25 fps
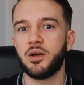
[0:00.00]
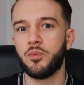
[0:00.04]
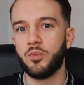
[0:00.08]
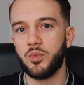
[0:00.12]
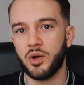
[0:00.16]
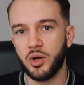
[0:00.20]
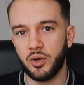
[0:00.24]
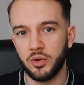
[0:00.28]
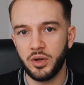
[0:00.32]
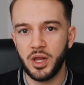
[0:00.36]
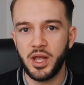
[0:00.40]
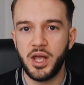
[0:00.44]
it
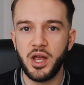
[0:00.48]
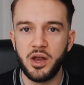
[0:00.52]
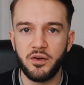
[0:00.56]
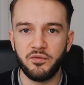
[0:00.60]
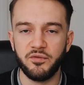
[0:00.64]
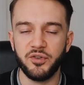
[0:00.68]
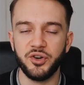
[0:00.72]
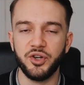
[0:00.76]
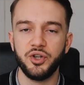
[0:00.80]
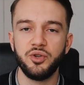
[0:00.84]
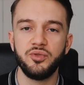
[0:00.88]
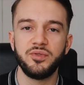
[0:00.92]
will
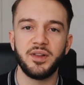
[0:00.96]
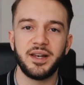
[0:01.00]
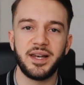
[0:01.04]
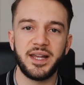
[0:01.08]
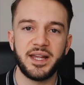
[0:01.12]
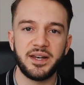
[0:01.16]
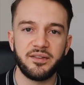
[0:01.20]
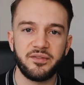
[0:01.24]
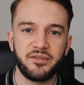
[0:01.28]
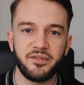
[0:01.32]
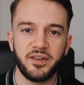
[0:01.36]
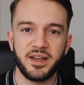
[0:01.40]
renew the
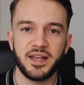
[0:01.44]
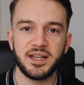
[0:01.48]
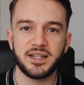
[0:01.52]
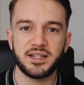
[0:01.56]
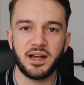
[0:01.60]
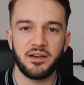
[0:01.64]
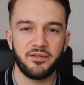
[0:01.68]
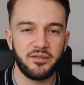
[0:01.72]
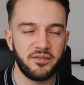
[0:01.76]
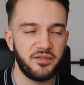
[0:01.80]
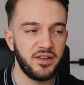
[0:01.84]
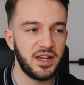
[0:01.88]
learning
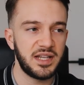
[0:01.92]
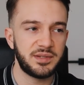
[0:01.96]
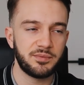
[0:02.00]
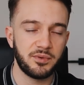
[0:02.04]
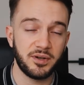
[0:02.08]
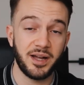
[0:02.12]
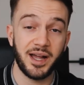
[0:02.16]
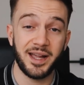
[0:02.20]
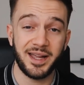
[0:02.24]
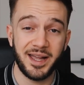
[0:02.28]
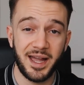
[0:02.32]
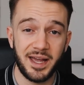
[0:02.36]
phase, and
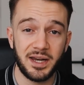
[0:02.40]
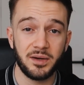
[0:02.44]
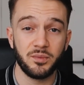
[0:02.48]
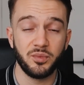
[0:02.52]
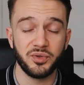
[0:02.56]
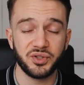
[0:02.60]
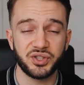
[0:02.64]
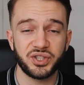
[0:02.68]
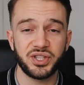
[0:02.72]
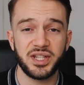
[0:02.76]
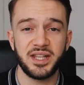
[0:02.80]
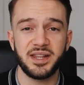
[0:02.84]
Facebook again
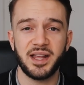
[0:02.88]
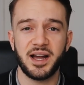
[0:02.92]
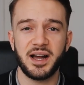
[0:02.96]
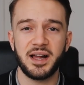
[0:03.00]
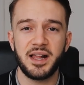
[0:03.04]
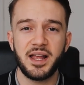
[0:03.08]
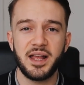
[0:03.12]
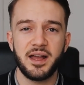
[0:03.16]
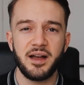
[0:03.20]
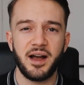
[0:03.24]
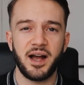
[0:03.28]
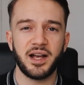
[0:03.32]
will see
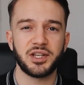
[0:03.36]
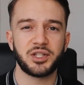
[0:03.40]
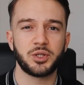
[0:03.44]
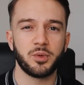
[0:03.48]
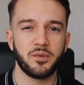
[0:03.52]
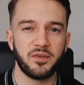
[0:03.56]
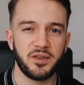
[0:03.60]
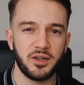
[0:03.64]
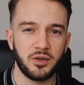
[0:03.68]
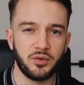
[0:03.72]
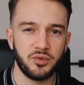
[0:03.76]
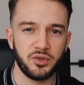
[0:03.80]
that as
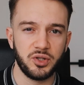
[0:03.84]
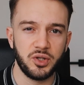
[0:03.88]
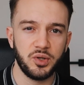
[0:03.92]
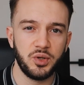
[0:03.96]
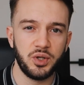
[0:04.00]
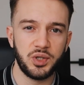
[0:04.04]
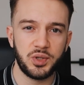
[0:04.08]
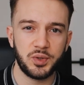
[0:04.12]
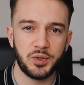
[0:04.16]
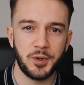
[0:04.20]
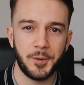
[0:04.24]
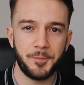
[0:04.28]
something
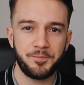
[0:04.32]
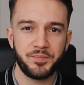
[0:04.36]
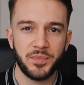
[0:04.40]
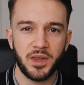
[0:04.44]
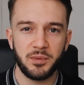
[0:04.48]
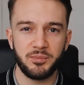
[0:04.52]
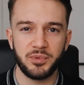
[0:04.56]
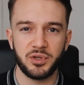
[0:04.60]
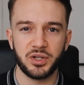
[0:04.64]
unusual,